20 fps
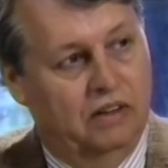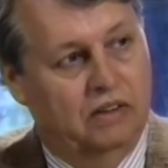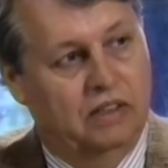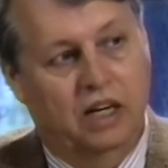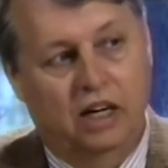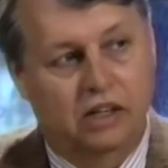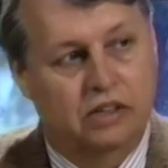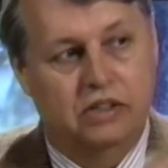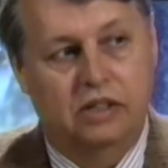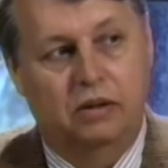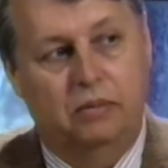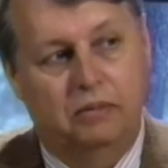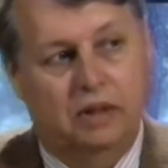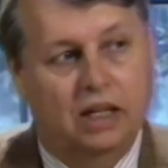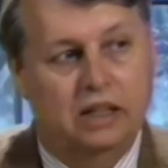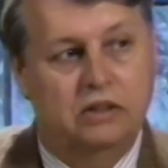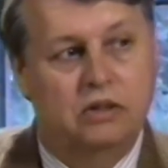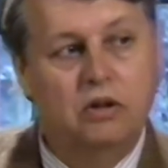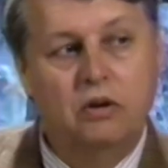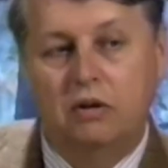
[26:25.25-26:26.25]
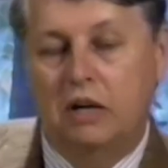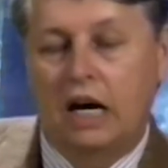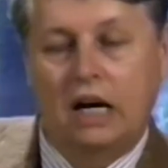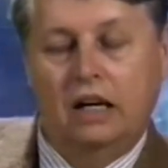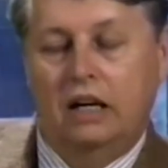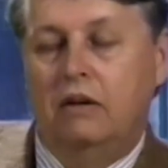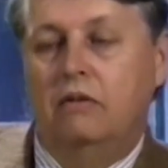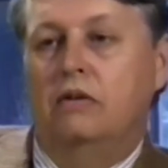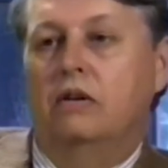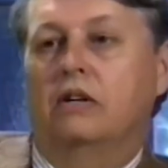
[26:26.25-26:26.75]
tells him that you're
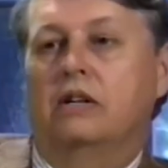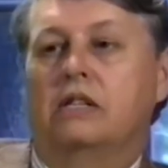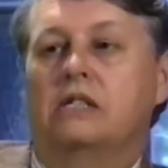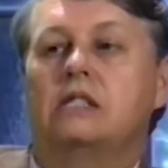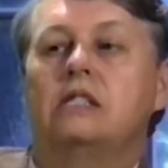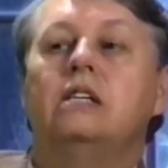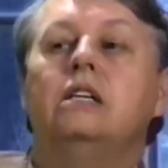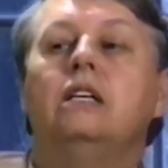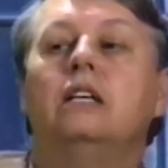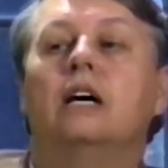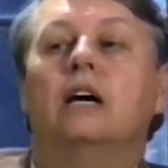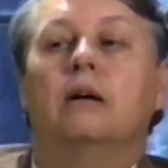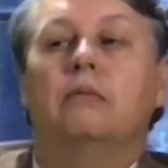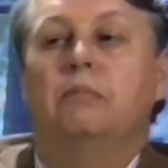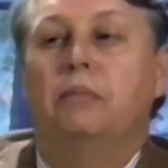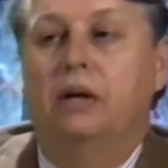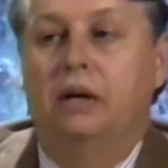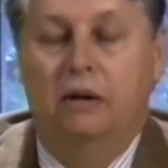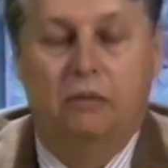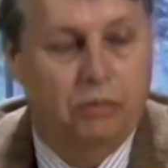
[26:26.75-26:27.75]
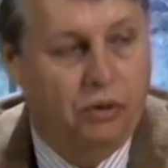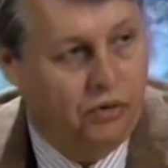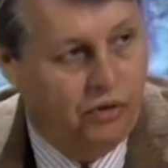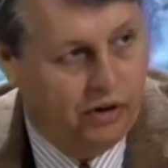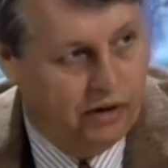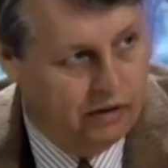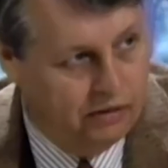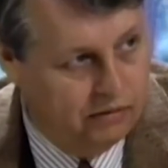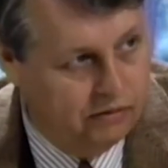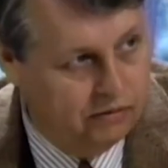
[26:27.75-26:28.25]
not even going to see that bear, boy,